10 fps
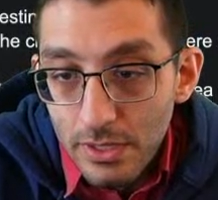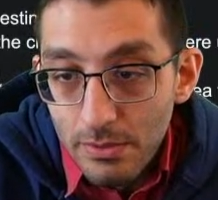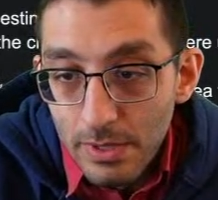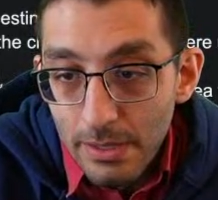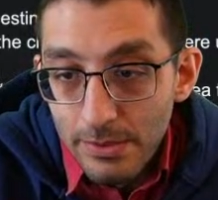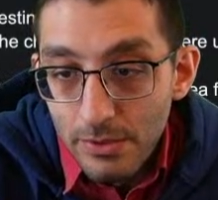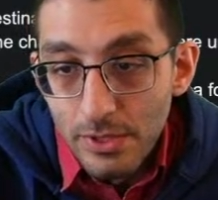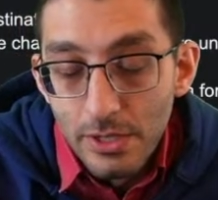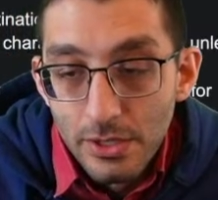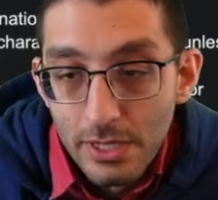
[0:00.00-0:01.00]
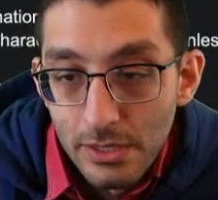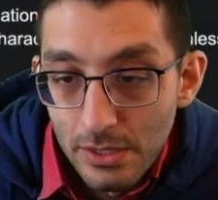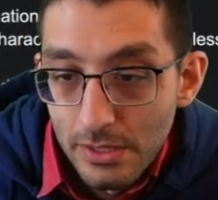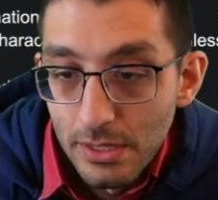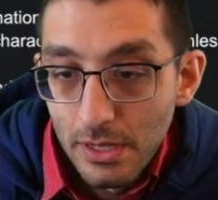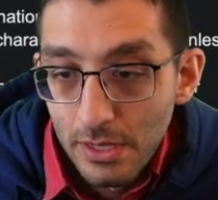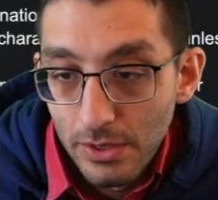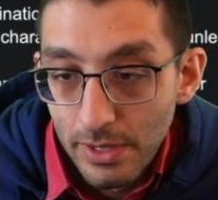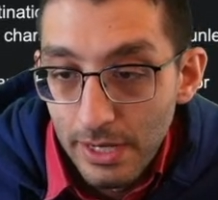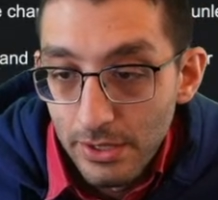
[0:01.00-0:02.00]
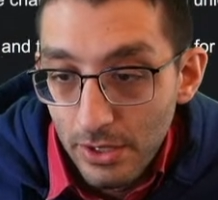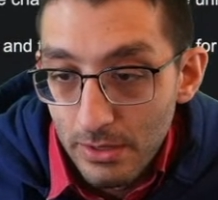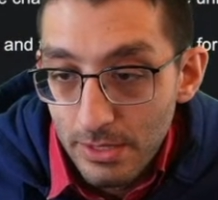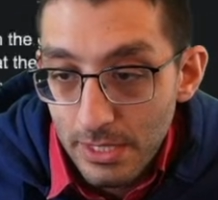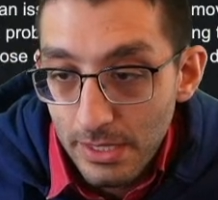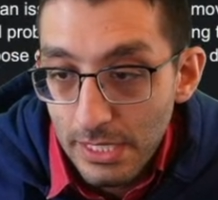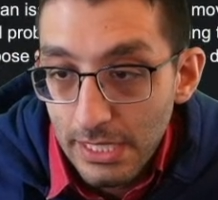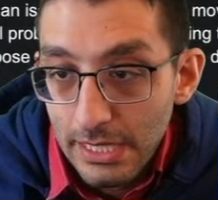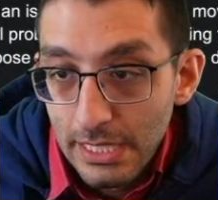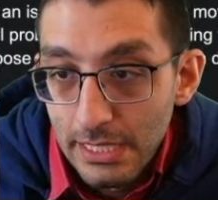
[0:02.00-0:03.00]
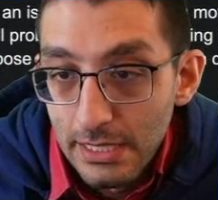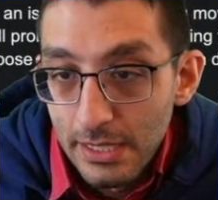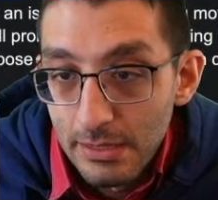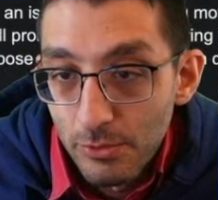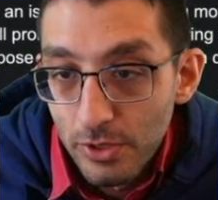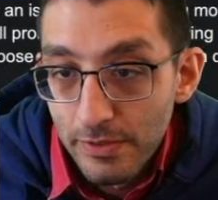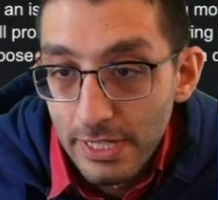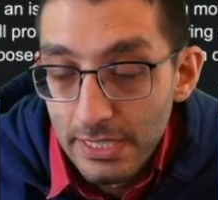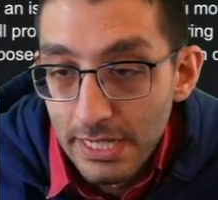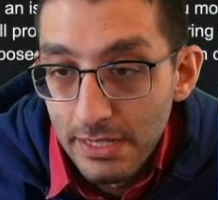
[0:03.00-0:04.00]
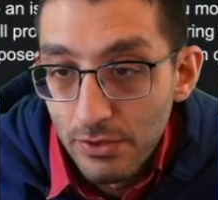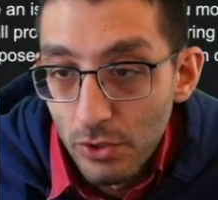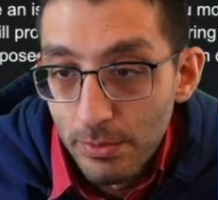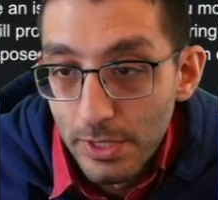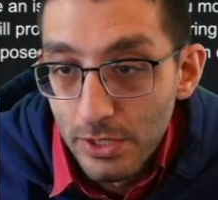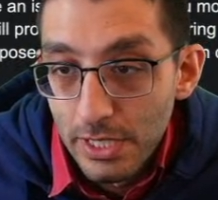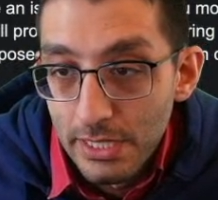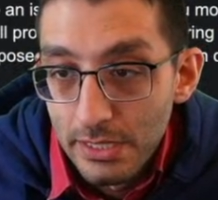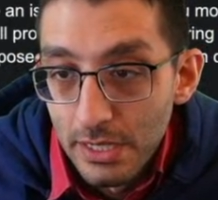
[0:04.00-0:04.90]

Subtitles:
Sometimes the treasure chest is just stuck on the ground. The garbage sign can eat these, and it's more of an incentive to open the chest.